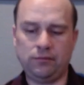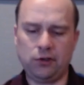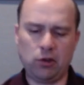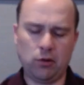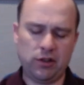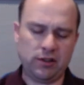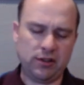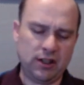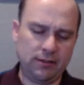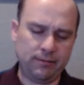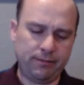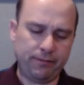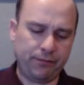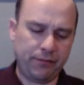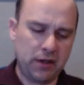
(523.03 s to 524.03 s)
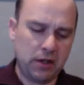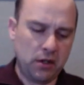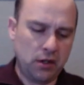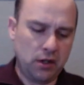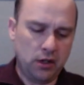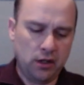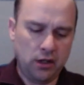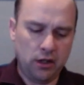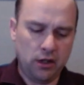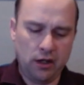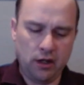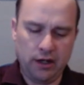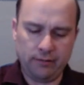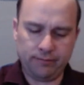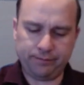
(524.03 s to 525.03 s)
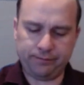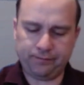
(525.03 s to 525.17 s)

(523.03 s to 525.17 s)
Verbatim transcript: going to say. All right.